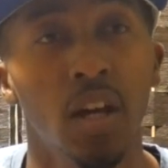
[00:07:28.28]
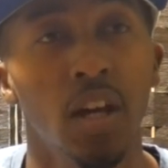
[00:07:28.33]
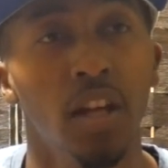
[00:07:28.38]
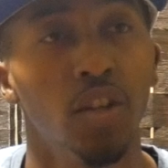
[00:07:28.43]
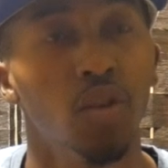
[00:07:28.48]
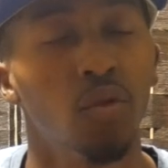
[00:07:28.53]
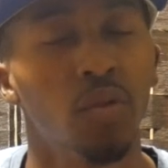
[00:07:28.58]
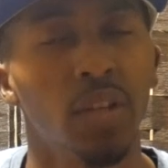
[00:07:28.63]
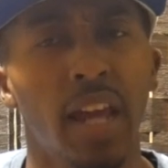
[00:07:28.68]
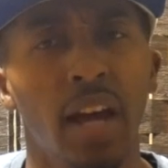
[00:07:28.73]

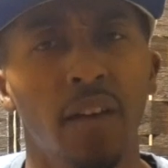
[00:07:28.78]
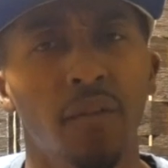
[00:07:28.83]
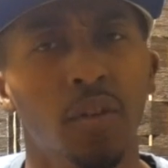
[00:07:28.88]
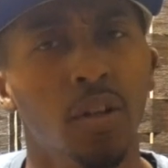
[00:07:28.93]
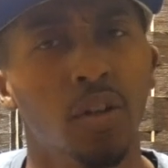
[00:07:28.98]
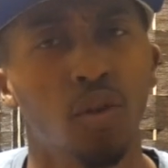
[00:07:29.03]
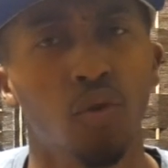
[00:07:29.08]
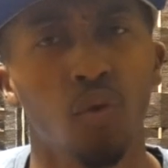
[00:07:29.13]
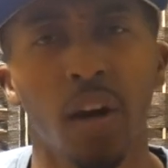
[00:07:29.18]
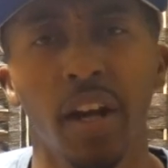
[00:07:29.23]
You can have a
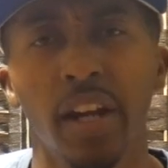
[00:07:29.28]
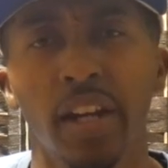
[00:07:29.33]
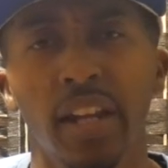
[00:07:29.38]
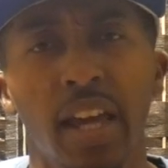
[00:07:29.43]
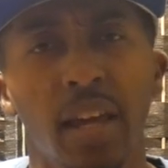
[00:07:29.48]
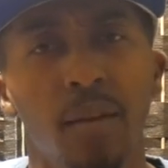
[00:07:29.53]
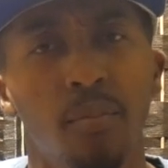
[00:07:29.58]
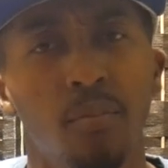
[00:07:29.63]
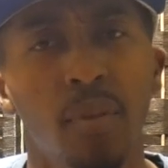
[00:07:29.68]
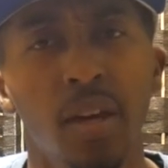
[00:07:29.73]
grade
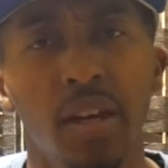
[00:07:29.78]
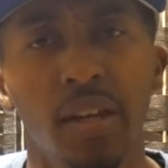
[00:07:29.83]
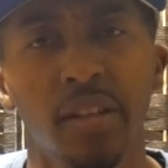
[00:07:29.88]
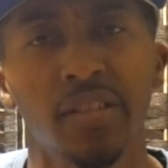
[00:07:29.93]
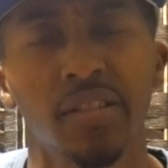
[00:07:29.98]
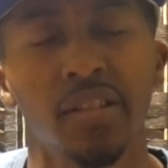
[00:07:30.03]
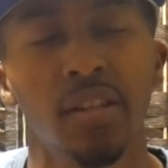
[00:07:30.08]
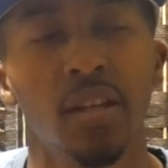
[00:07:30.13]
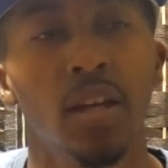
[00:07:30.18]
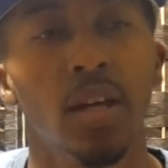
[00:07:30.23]
A
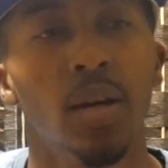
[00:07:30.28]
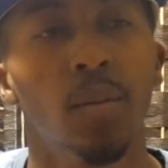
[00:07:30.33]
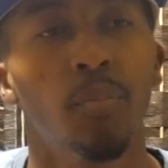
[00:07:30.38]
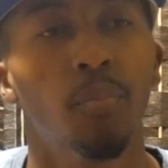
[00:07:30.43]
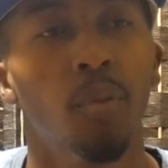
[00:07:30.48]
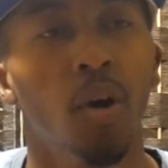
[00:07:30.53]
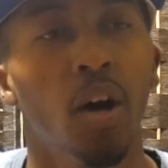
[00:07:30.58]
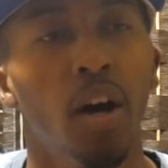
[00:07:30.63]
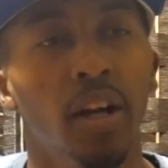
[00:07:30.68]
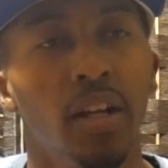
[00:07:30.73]
mix,
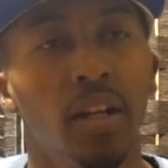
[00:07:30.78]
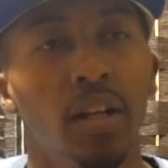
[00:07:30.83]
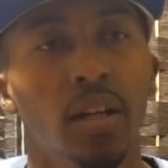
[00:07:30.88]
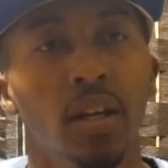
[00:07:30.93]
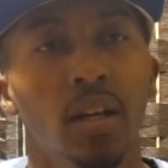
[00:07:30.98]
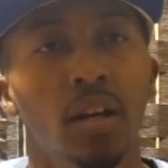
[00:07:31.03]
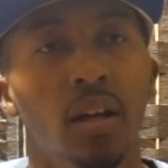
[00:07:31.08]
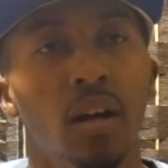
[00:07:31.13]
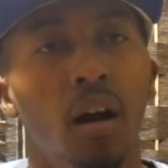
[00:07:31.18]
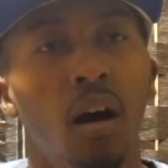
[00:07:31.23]
but
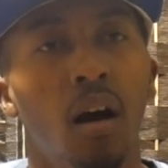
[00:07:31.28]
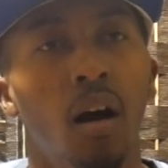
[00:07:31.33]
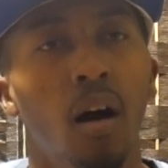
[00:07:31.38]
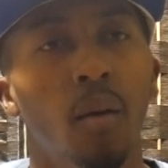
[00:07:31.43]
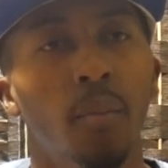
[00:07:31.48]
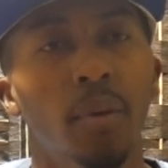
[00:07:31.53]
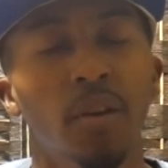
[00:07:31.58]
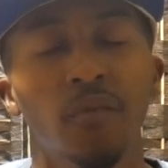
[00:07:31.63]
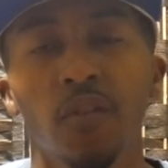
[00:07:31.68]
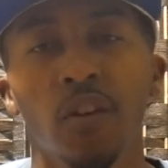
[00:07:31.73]

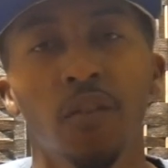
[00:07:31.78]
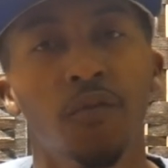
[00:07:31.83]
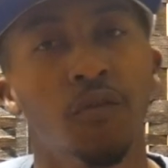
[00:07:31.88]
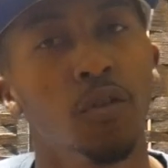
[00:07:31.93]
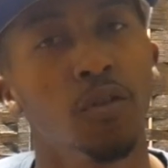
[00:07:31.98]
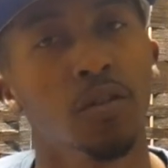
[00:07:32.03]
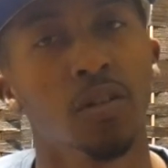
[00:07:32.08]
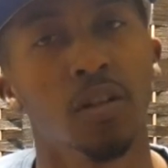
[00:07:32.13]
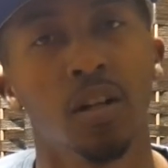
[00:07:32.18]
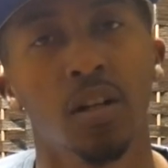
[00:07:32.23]
if
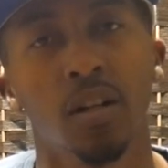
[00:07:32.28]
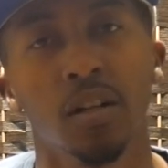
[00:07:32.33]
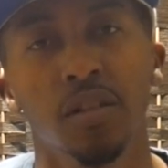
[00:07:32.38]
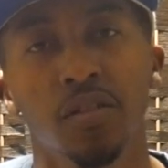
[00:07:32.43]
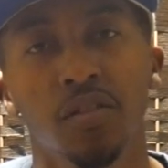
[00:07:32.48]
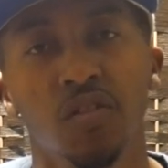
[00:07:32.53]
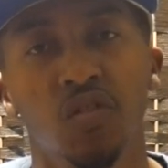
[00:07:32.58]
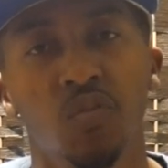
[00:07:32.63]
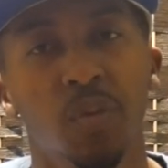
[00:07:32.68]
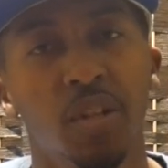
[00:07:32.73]

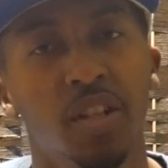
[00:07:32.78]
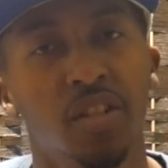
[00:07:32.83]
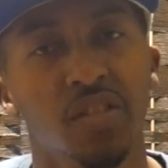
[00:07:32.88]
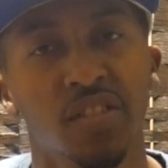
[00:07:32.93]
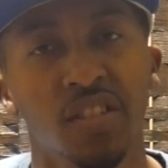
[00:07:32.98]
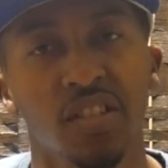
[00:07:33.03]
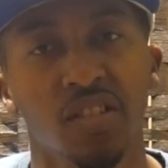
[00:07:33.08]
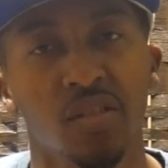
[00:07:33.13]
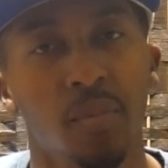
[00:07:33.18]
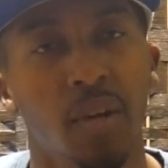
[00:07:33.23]
your speaker
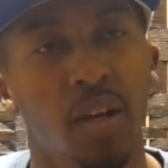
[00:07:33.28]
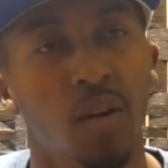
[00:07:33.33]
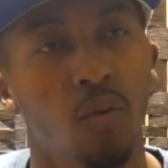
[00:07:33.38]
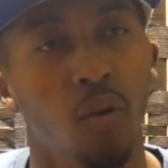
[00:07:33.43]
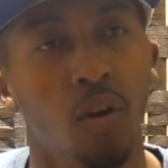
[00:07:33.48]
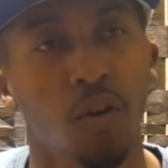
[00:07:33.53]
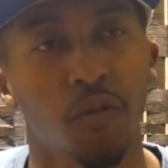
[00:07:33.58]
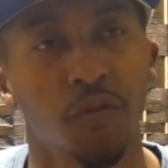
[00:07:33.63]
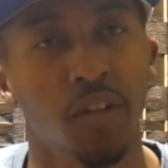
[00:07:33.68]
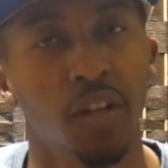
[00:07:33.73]
system ain't
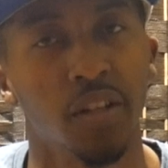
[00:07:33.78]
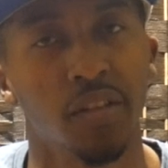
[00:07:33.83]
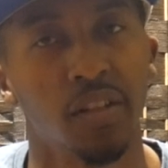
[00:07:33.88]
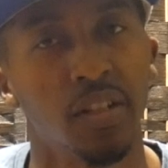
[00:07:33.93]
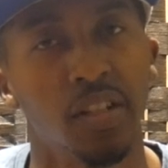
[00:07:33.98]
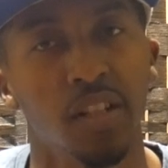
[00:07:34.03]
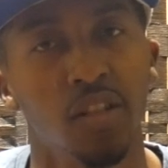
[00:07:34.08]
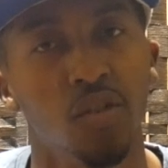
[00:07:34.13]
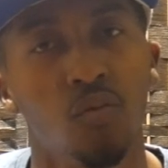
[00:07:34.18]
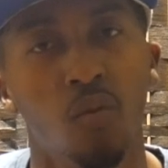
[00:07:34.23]
worth nothing,
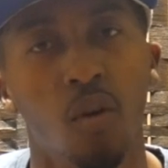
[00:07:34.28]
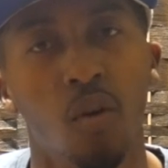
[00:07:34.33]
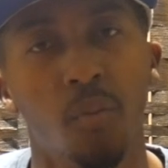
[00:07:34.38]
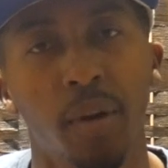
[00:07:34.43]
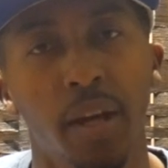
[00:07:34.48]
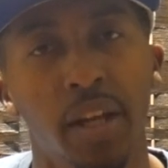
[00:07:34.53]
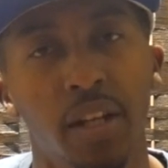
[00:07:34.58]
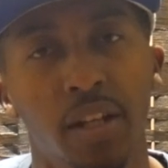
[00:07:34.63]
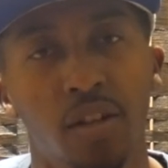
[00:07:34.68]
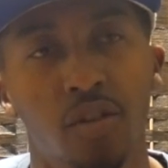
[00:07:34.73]
then you won't
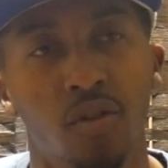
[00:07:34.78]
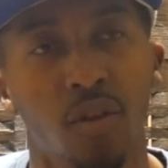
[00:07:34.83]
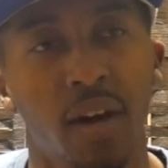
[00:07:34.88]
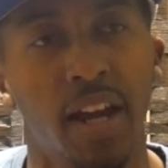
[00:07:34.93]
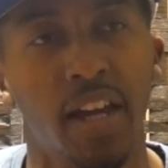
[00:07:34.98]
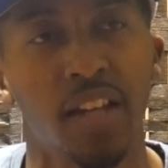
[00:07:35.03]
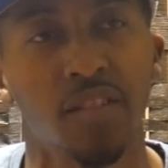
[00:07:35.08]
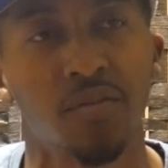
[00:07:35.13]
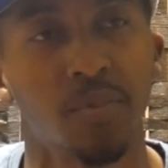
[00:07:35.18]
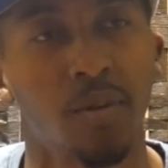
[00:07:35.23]
be able to
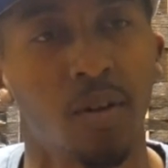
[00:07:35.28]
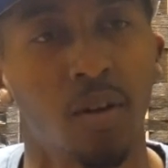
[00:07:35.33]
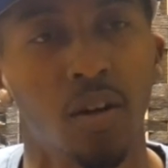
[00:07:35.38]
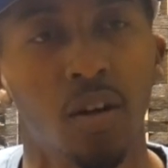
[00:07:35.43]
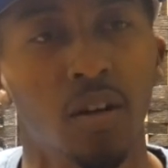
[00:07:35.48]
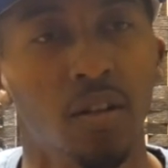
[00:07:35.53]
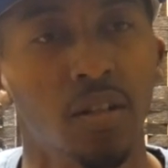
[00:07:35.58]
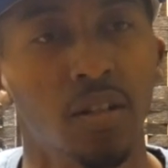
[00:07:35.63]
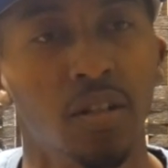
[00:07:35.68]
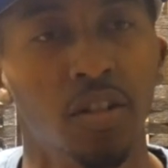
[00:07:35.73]
grasp
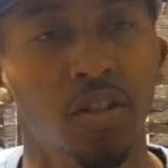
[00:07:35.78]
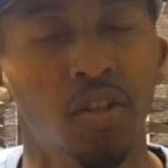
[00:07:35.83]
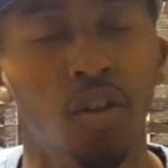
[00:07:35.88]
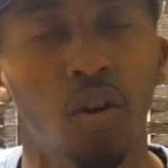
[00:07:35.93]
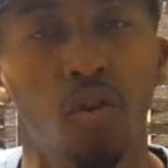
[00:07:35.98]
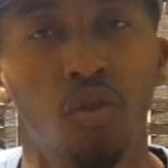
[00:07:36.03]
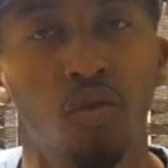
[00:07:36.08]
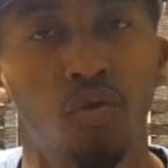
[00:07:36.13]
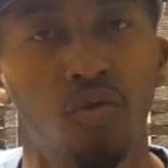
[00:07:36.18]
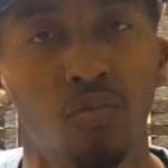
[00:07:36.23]
or
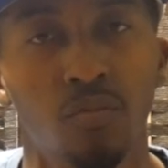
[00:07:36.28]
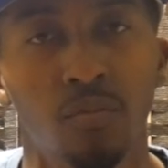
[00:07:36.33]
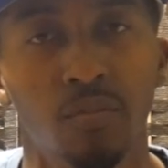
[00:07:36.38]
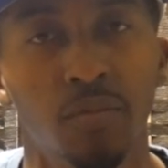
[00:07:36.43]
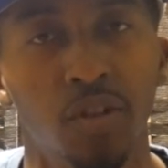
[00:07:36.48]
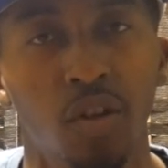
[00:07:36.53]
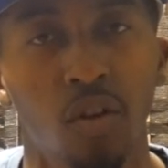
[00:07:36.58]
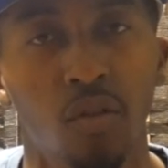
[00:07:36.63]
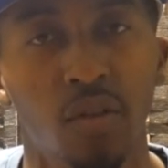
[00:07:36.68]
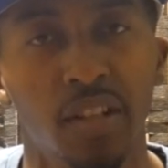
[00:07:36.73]

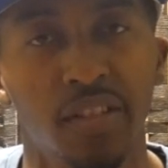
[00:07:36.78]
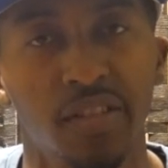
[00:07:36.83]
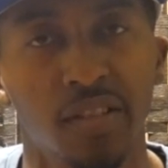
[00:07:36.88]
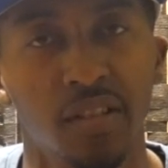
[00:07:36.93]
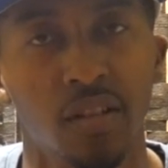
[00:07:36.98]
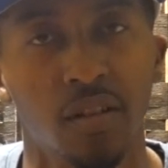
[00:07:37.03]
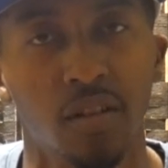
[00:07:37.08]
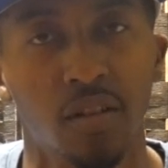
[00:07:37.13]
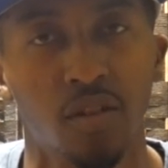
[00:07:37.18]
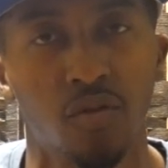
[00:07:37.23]
listen
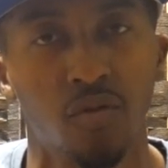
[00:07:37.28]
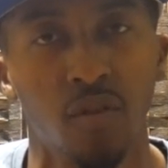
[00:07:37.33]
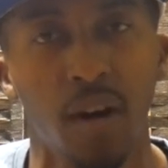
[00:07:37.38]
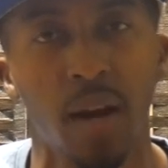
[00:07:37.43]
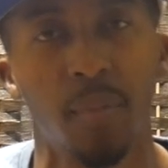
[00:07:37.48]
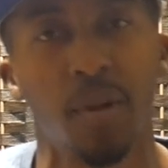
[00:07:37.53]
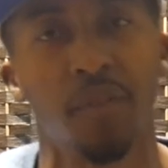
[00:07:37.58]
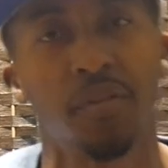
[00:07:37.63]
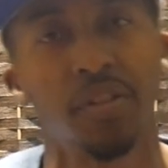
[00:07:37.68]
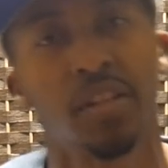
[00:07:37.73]
or
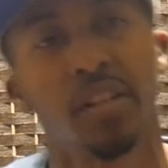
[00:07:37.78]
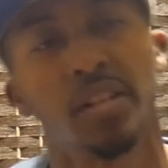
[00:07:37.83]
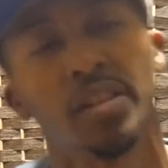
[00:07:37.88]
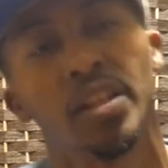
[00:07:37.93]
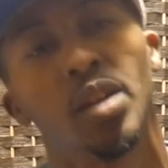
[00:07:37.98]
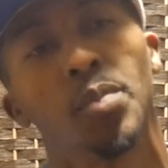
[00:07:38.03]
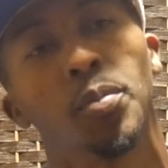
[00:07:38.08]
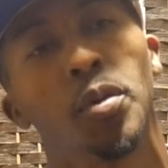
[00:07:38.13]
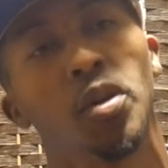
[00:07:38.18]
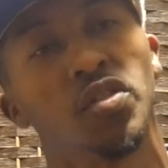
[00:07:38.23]
grab everything that
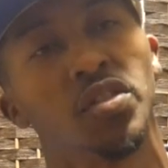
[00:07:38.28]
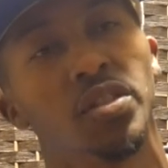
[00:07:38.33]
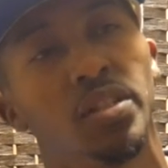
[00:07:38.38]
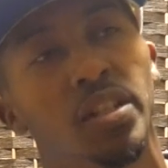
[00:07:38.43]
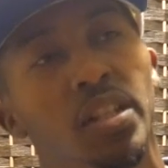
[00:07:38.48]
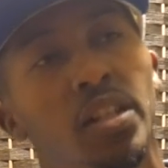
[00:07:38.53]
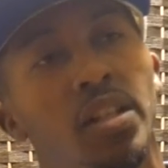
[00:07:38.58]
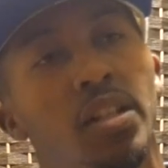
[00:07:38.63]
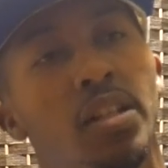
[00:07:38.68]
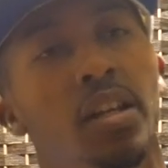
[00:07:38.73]
a person
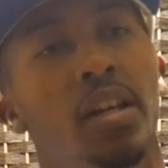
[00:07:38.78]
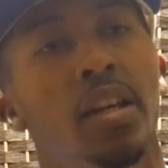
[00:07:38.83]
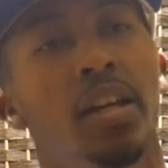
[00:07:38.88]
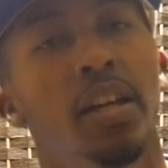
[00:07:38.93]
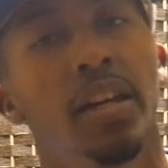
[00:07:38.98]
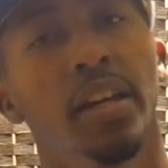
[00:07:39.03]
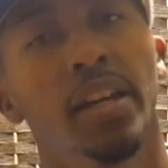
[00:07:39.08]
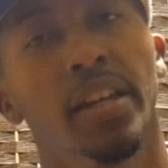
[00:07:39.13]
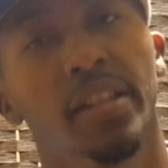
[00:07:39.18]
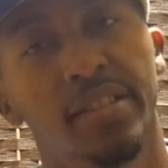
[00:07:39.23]
did
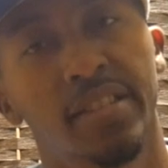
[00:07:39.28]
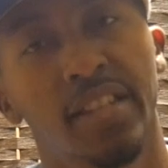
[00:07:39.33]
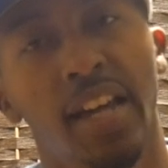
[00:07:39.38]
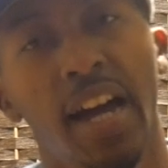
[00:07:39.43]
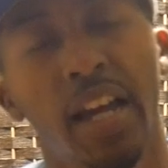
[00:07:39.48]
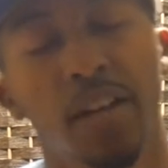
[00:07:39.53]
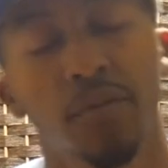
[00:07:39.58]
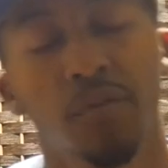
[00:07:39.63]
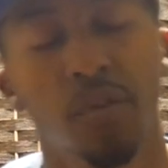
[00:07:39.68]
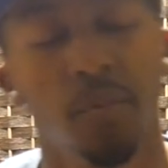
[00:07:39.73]
inside of the